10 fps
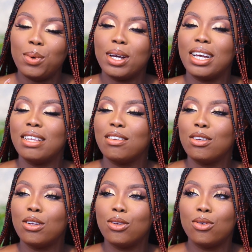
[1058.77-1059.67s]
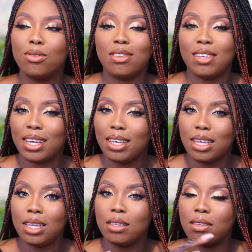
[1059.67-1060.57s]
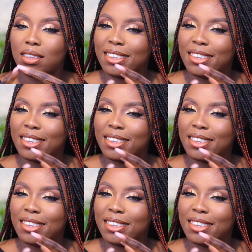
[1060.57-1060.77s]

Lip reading: We're getting close to 10k.